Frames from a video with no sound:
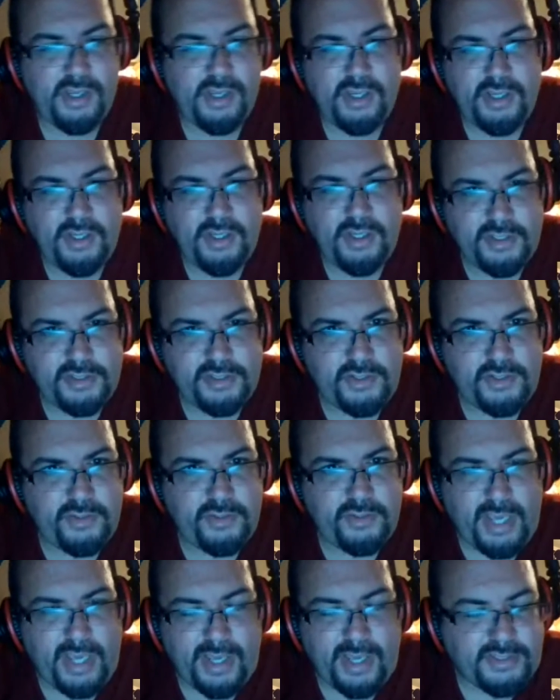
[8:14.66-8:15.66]
So
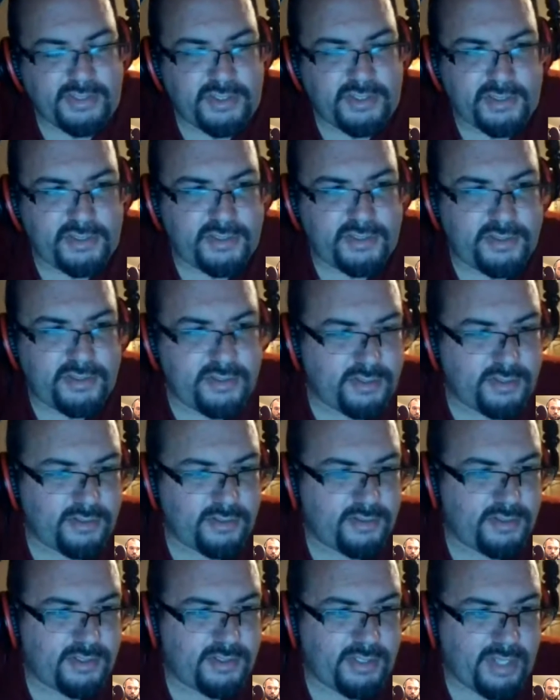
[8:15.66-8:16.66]
yeah, it just
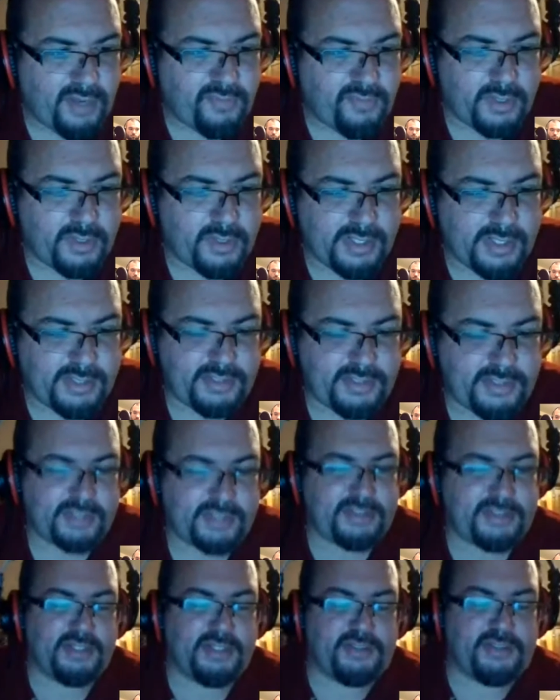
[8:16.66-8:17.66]
definitely that's
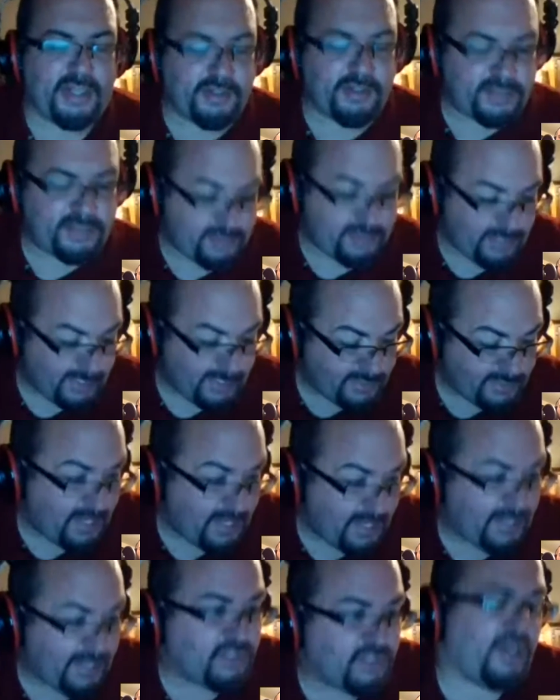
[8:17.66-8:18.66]
the
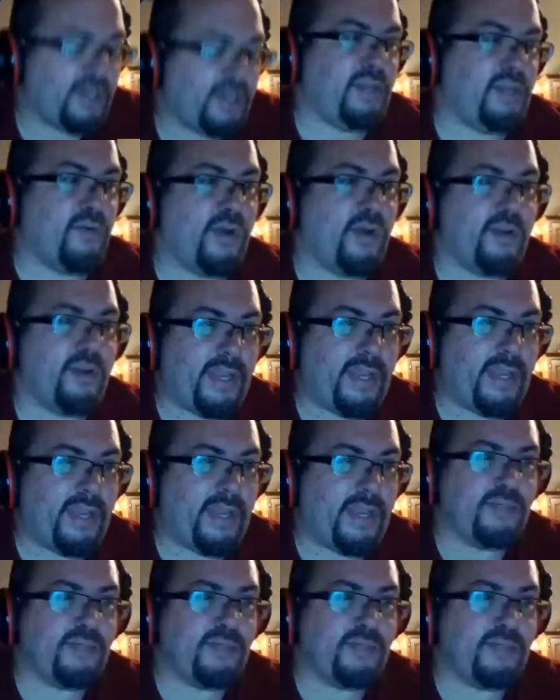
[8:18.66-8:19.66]
kind of trade you want to make to
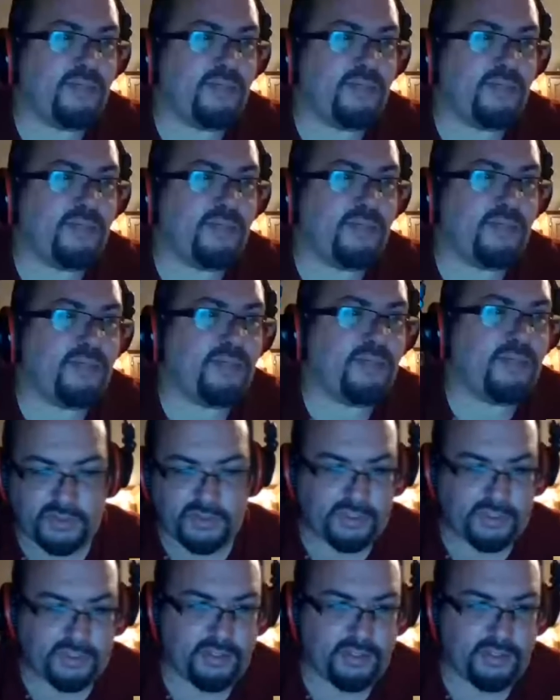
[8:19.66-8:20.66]
be successful,
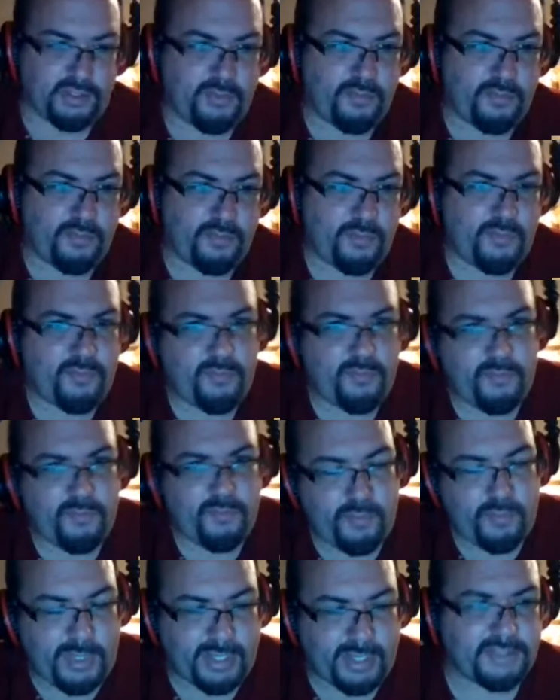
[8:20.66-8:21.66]
using
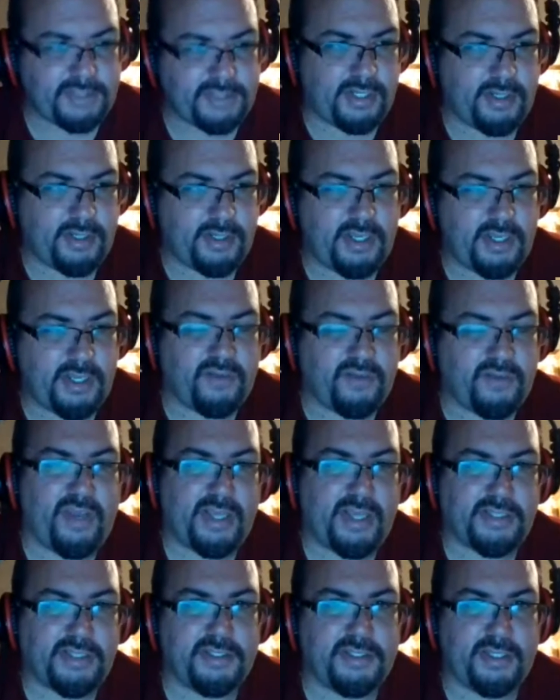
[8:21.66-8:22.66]
picks in
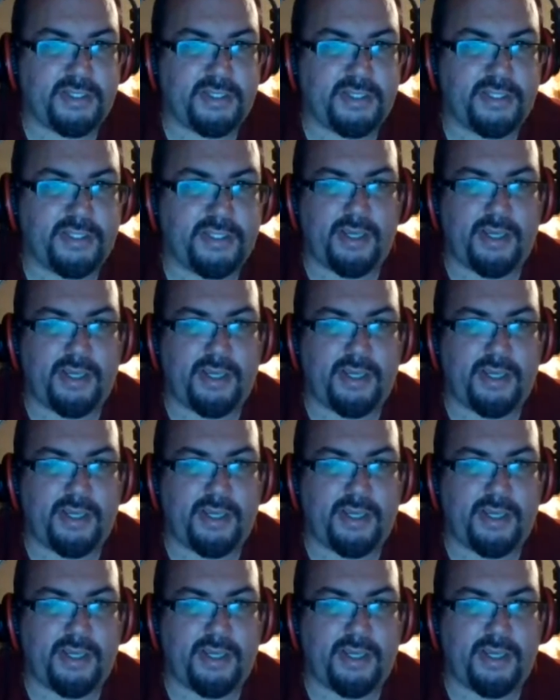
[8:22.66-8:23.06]
advance like that.